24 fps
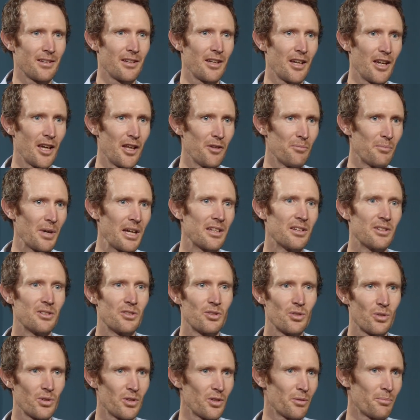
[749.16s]
and making
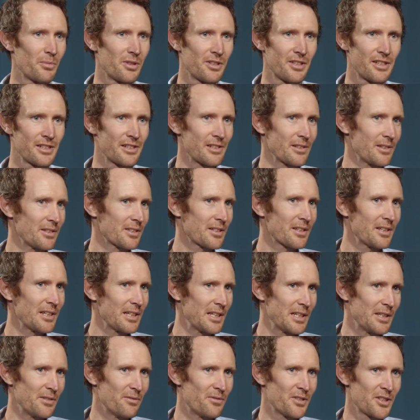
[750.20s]
sure your material is
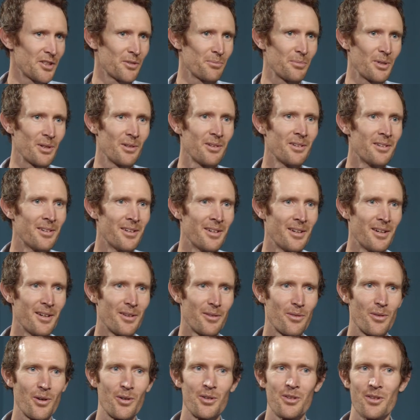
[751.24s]
clearly visible.
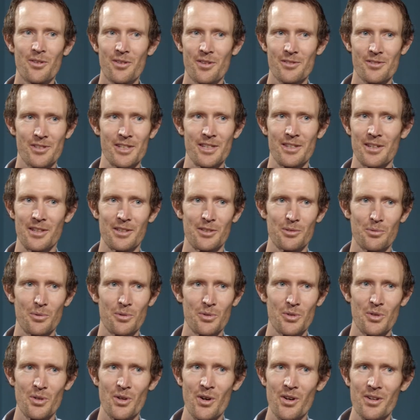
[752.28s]
Those three things will
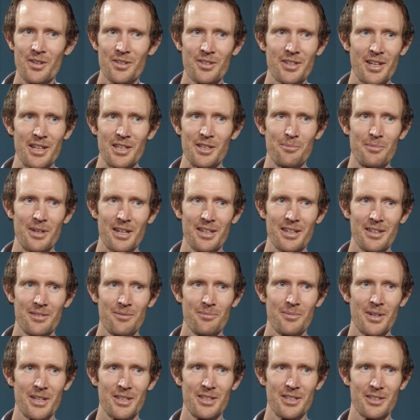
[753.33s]
not take you
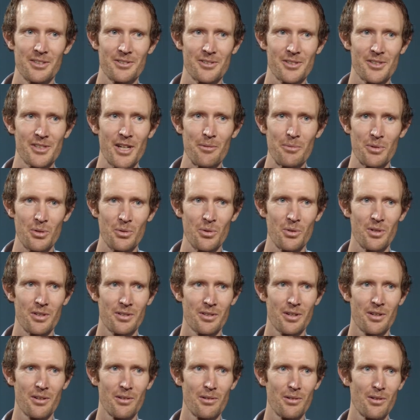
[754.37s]
much extra time at all and
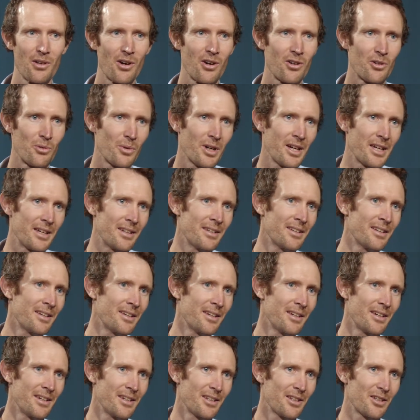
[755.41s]
go a long way
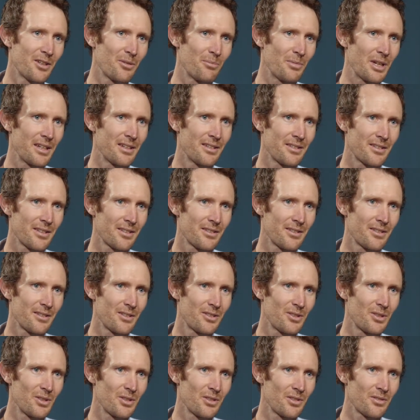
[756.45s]
to making distance
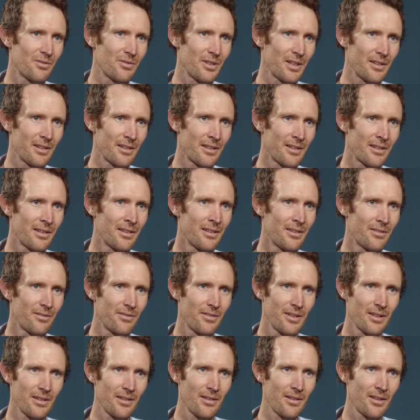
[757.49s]
students
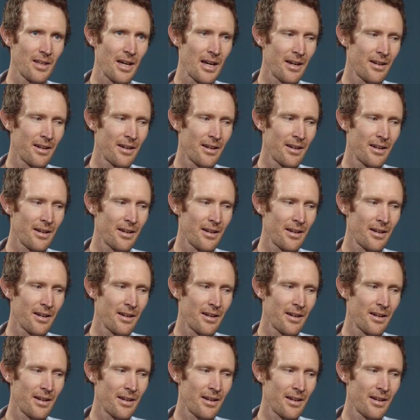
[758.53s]
feel